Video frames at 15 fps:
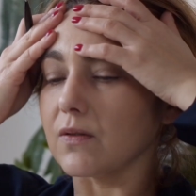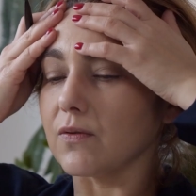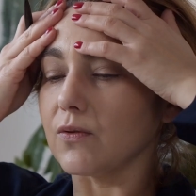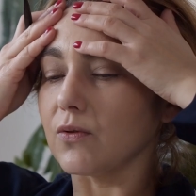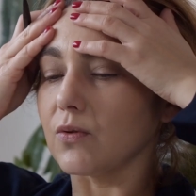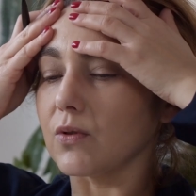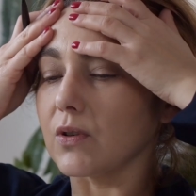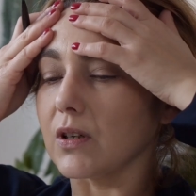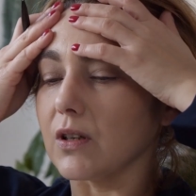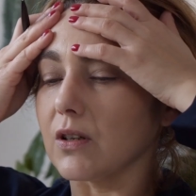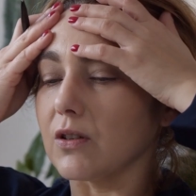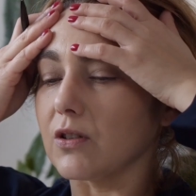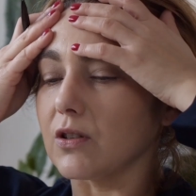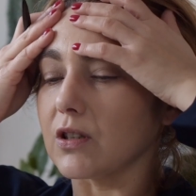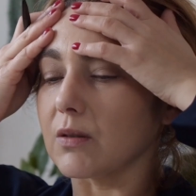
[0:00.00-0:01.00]
Words
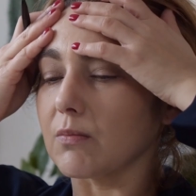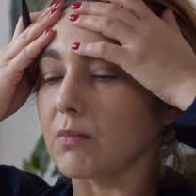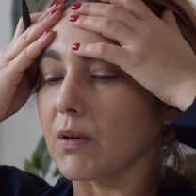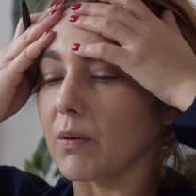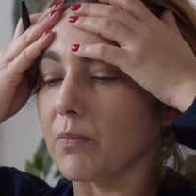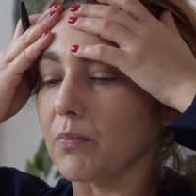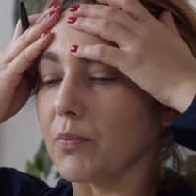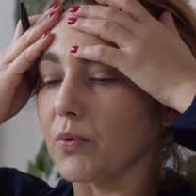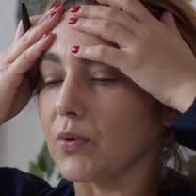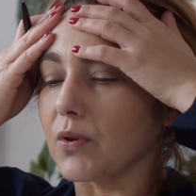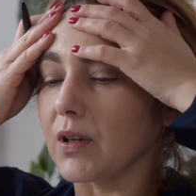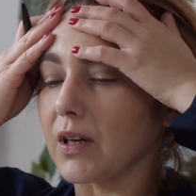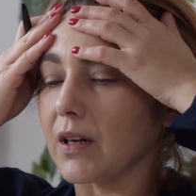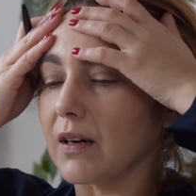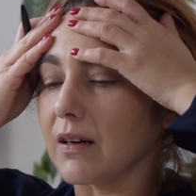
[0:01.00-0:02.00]
like freak,
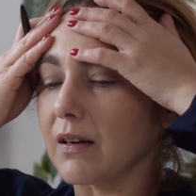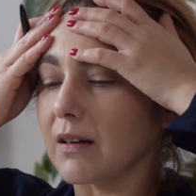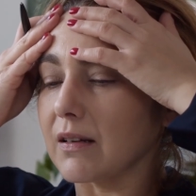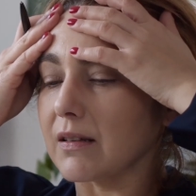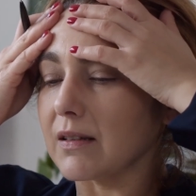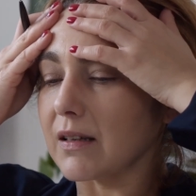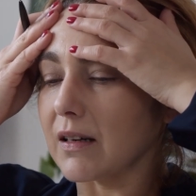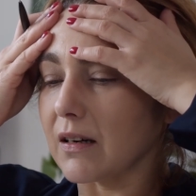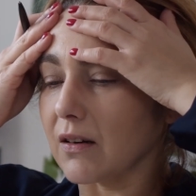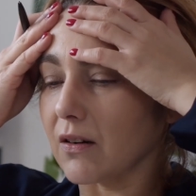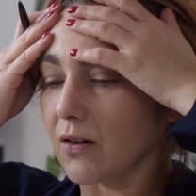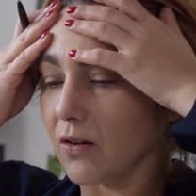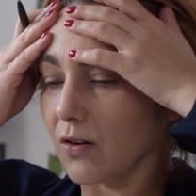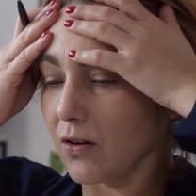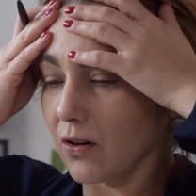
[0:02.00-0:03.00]
ugly, and
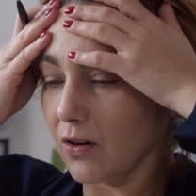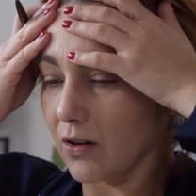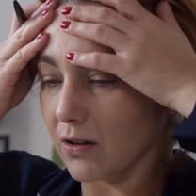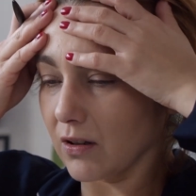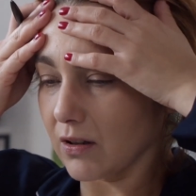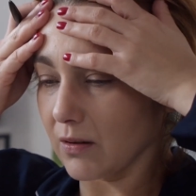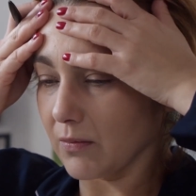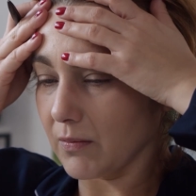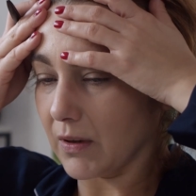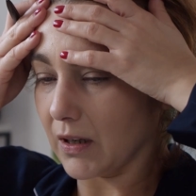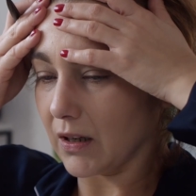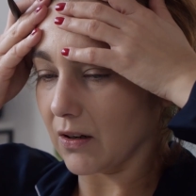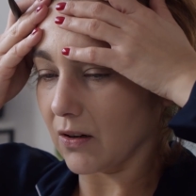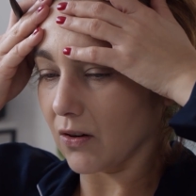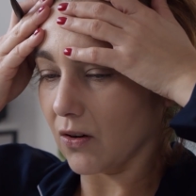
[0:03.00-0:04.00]
Vantara
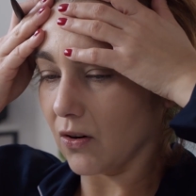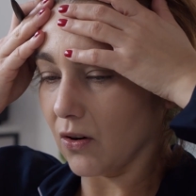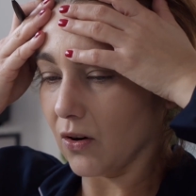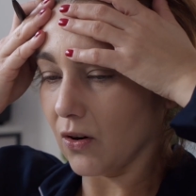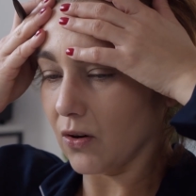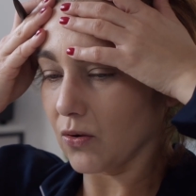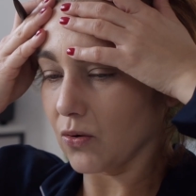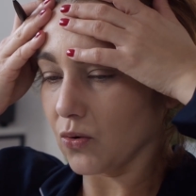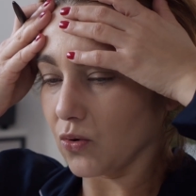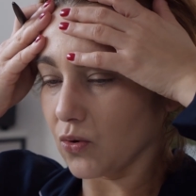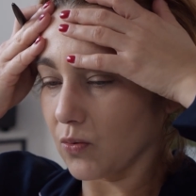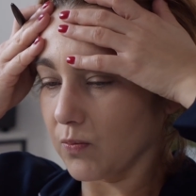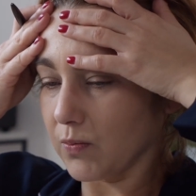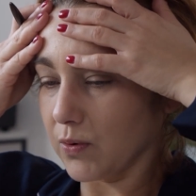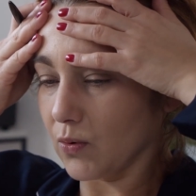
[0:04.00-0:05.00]
refer to
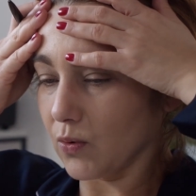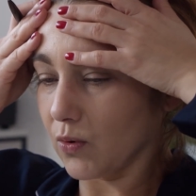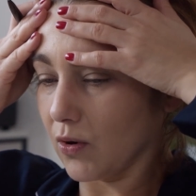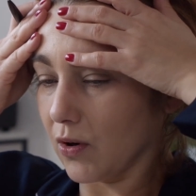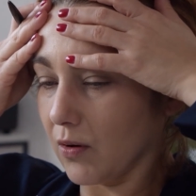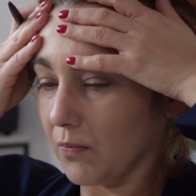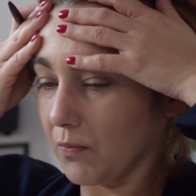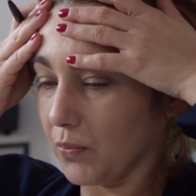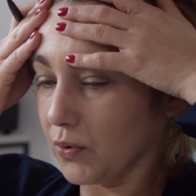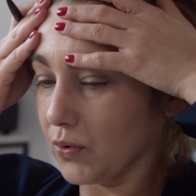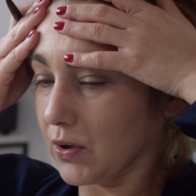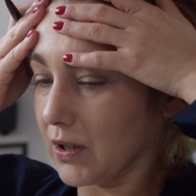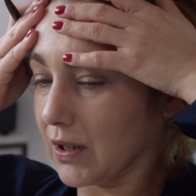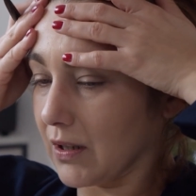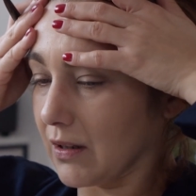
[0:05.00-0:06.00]
multiple layers of
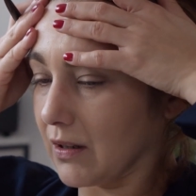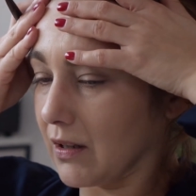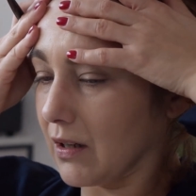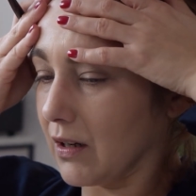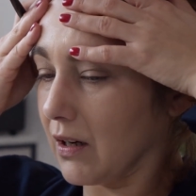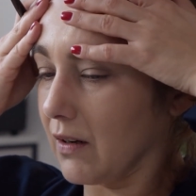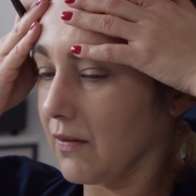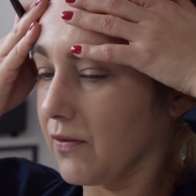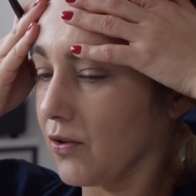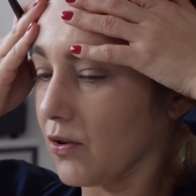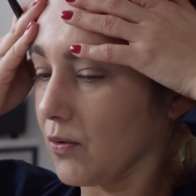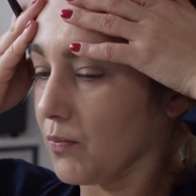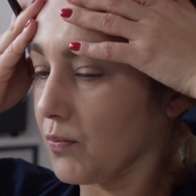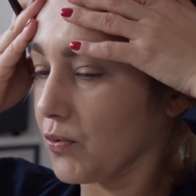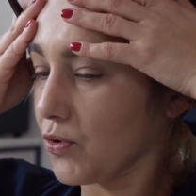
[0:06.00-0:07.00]
meaning and discourse.
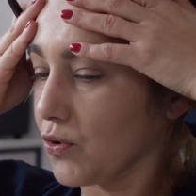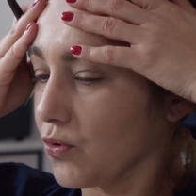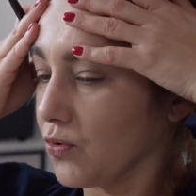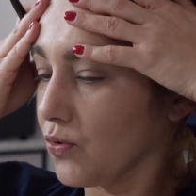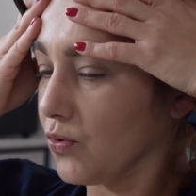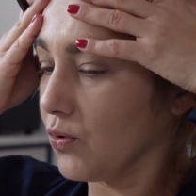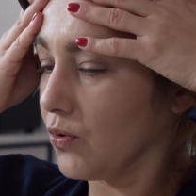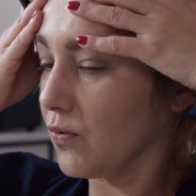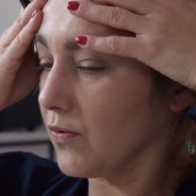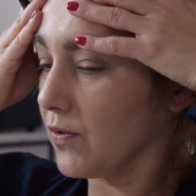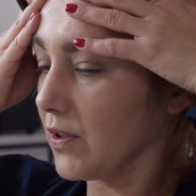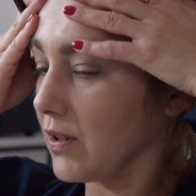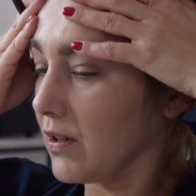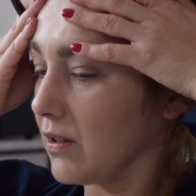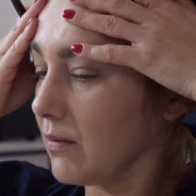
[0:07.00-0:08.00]
On
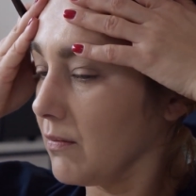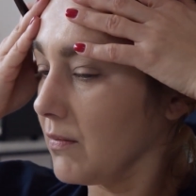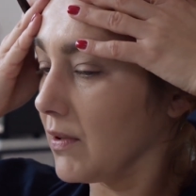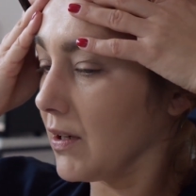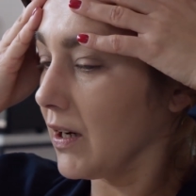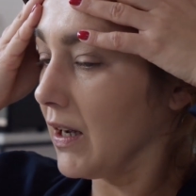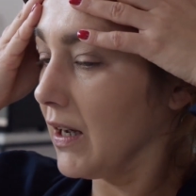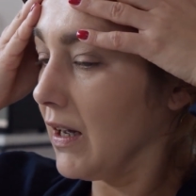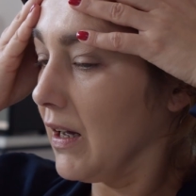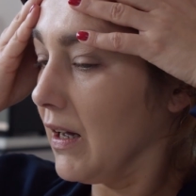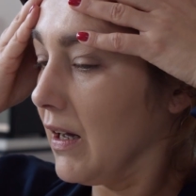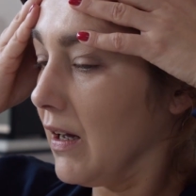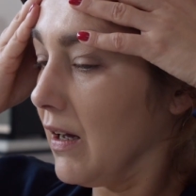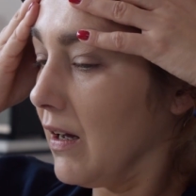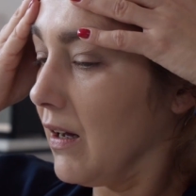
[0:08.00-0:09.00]
one hand, these
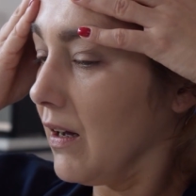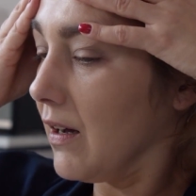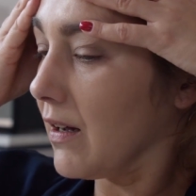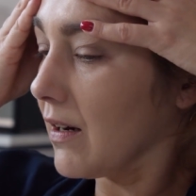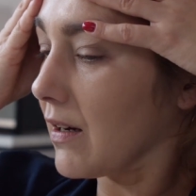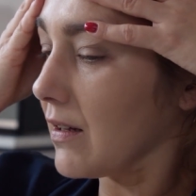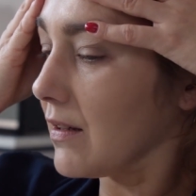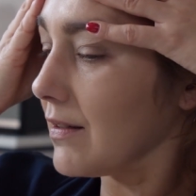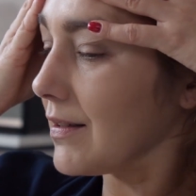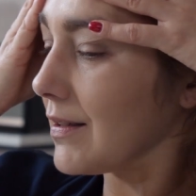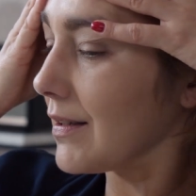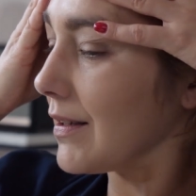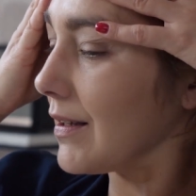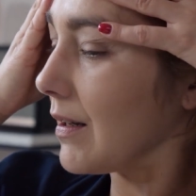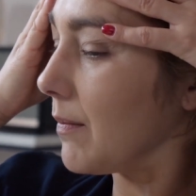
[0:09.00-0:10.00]
words refer to the
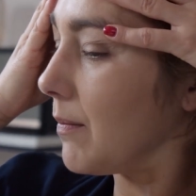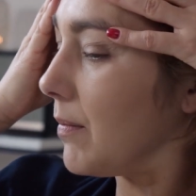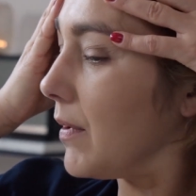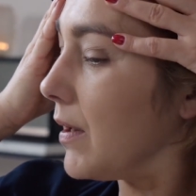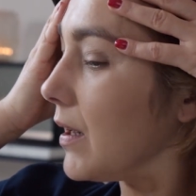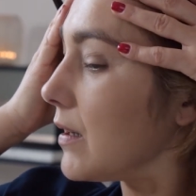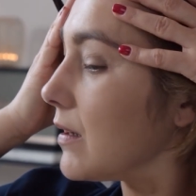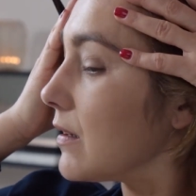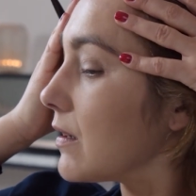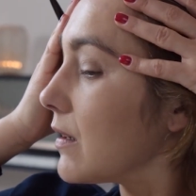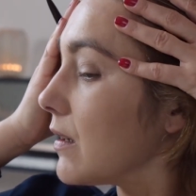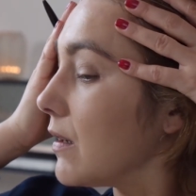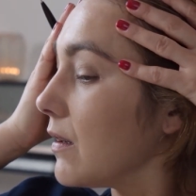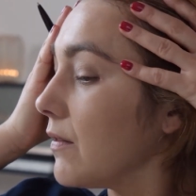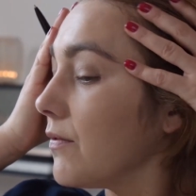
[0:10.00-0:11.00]
societal
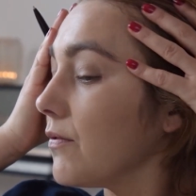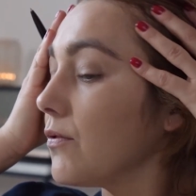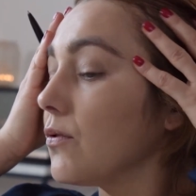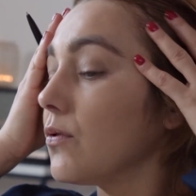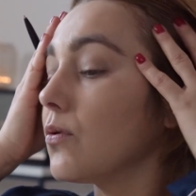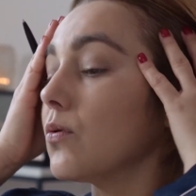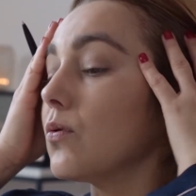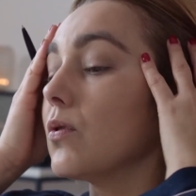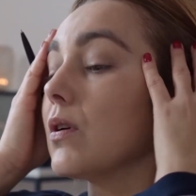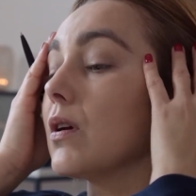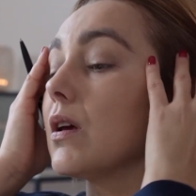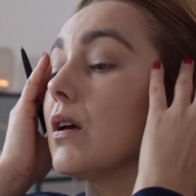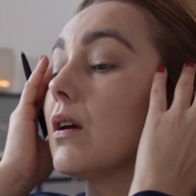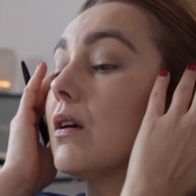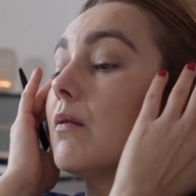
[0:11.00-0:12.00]
pressure.
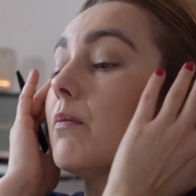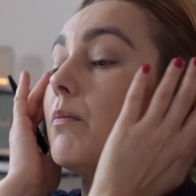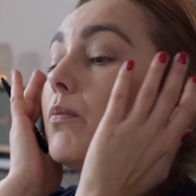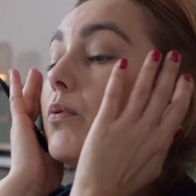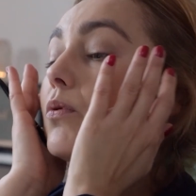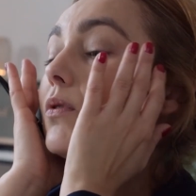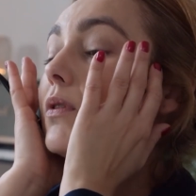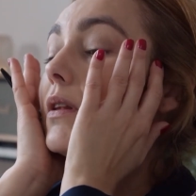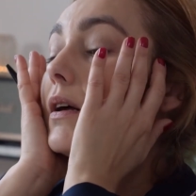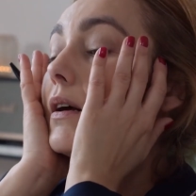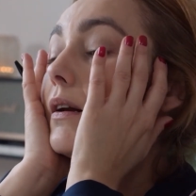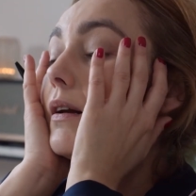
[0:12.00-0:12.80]
They refer to the